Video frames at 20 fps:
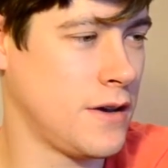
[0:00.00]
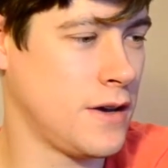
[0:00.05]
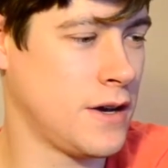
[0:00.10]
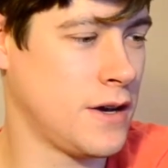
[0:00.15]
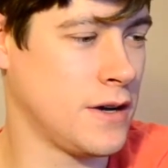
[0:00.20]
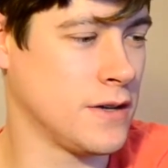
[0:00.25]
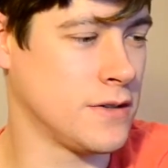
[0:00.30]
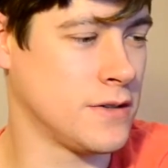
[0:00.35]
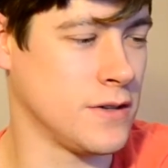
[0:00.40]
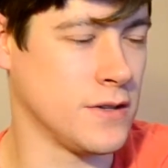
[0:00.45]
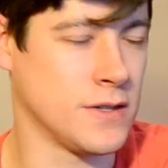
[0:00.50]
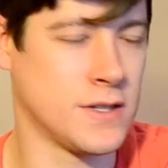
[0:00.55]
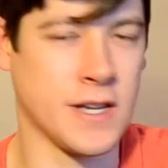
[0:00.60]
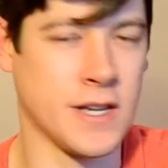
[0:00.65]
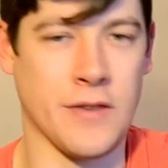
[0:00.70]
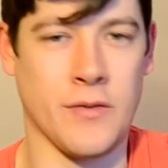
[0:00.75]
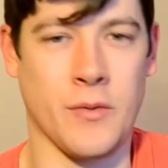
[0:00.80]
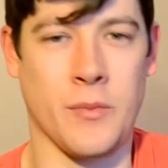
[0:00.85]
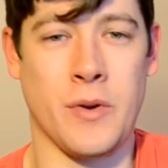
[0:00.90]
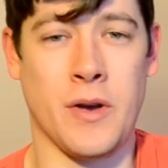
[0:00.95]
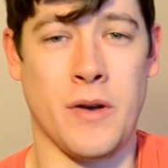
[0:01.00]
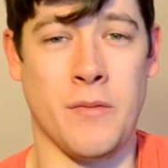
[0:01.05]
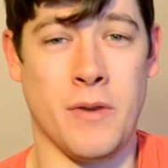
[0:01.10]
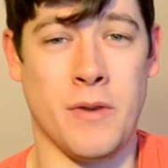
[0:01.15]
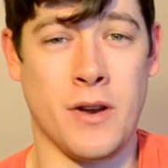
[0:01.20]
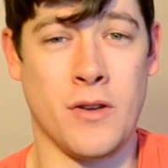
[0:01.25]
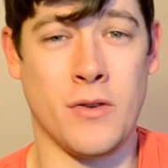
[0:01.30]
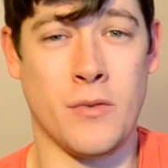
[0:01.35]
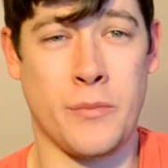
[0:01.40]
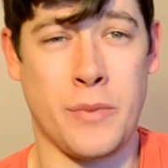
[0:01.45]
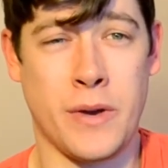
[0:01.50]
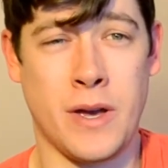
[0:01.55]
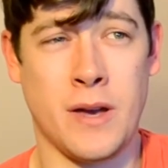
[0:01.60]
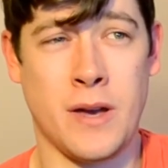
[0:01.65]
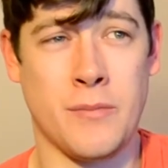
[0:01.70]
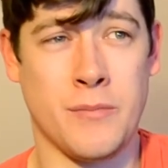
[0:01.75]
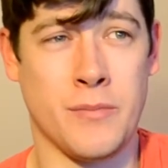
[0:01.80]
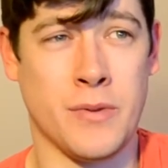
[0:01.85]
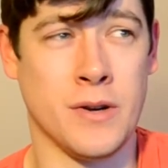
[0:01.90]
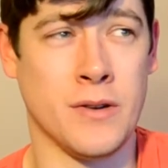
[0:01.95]
I do save a bit of money on
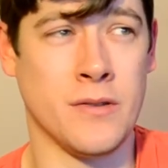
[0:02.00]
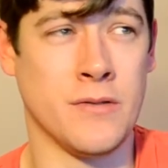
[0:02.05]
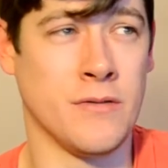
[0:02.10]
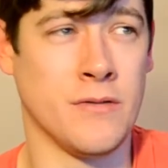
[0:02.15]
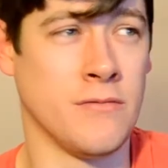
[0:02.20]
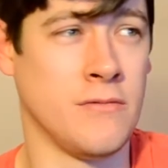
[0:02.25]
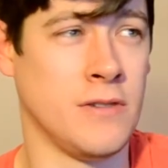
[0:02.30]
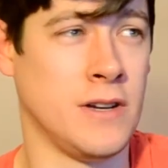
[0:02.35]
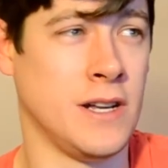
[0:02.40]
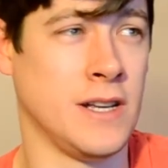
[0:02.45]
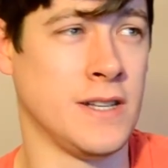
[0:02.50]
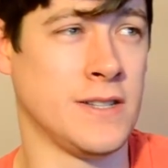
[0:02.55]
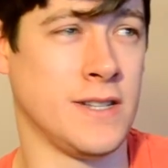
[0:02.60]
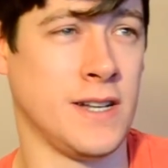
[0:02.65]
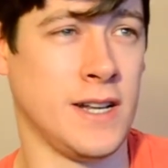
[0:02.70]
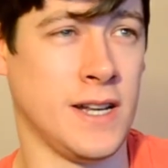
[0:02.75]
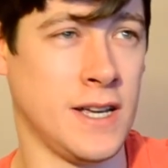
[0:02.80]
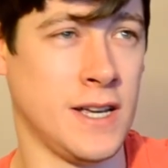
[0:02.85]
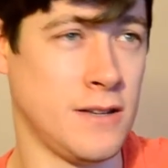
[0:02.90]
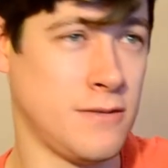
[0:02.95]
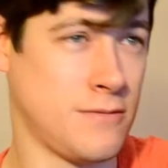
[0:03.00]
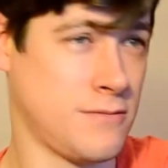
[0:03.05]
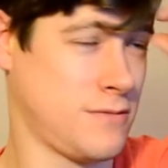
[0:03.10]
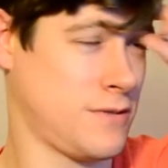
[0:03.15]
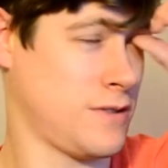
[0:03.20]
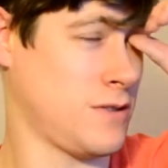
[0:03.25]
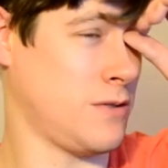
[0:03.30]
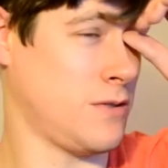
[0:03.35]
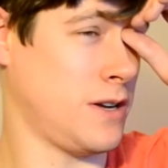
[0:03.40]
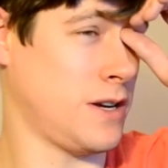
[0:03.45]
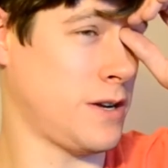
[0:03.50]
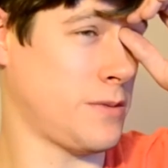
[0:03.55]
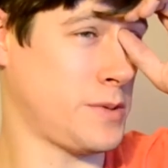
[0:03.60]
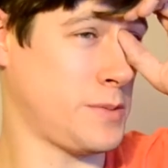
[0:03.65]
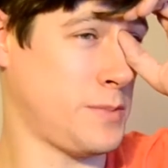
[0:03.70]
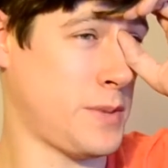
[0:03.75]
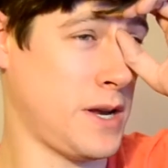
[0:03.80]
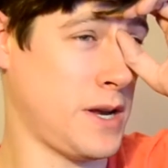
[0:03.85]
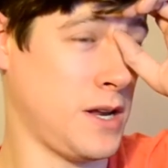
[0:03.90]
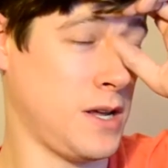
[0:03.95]
beer, but realistically, do I end up
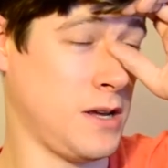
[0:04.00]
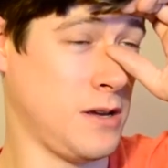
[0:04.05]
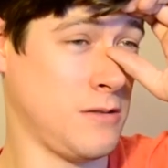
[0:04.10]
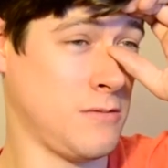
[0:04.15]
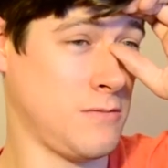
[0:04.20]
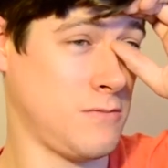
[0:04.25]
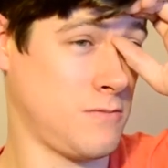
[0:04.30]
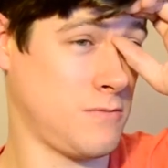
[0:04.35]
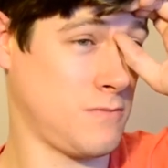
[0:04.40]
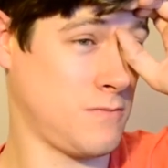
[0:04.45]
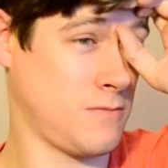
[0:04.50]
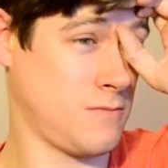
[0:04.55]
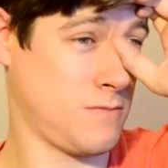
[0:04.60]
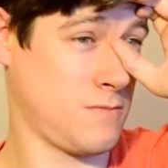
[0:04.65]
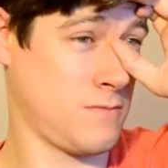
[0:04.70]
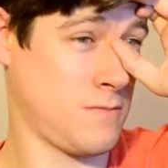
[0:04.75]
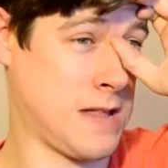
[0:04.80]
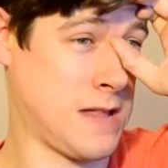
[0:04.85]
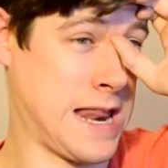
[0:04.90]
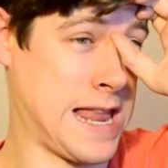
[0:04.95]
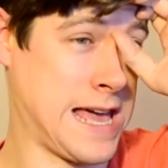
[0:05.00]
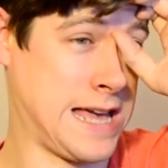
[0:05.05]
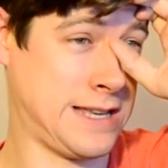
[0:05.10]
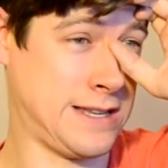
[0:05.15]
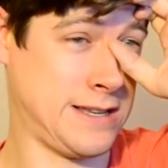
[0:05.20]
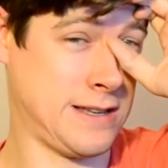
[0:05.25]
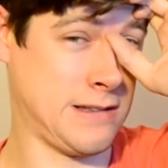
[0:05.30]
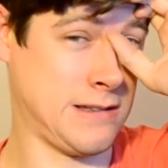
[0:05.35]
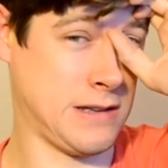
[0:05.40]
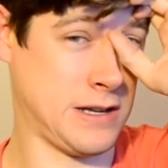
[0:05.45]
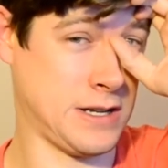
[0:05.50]
spending less?